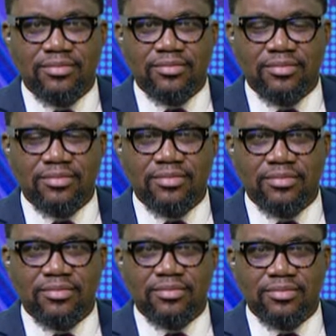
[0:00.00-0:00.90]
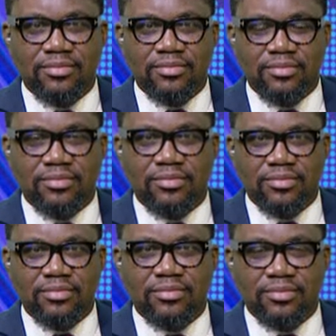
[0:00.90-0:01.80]

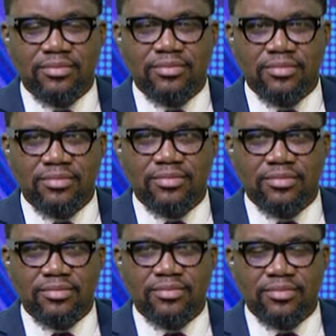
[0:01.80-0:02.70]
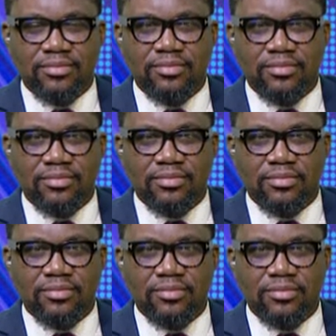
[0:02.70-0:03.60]

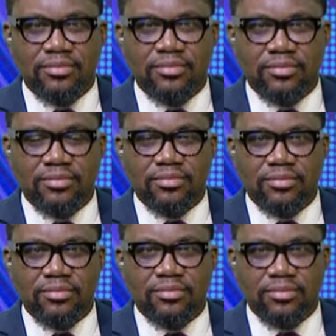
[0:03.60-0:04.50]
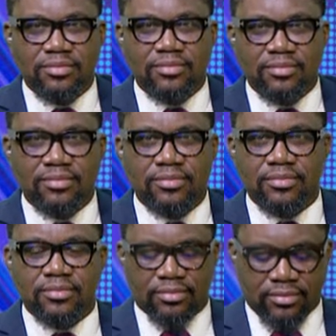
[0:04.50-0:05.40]

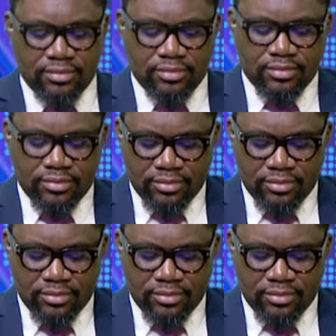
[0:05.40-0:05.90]
(silent)